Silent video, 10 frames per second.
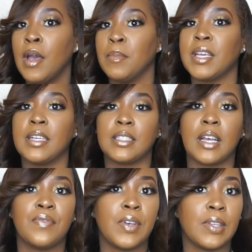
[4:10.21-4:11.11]
because
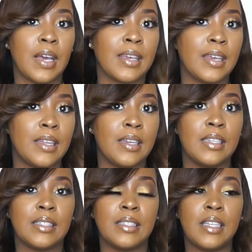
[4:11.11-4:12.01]
I feel like it
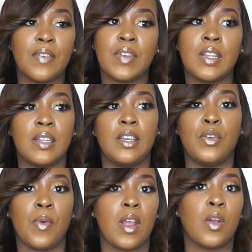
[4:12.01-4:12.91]
is definitely
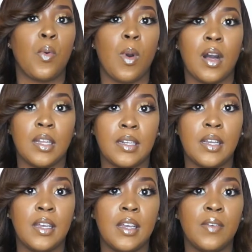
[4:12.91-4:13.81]
great
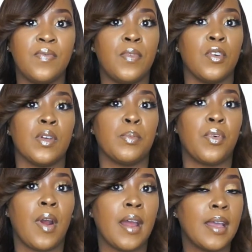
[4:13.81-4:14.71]
quality for the
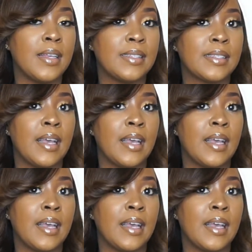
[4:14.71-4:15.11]
price,